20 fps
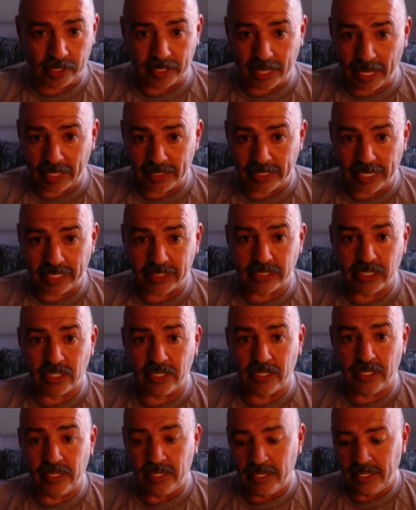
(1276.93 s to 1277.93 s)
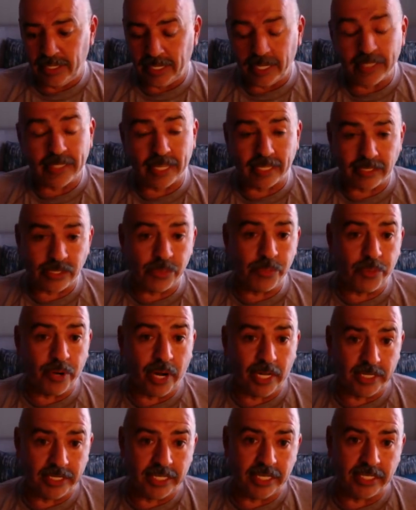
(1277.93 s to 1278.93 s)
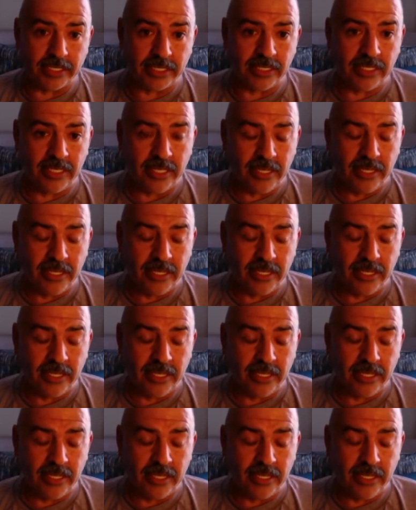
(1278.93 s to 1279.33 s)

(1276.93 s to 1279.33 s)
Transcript: That's a process.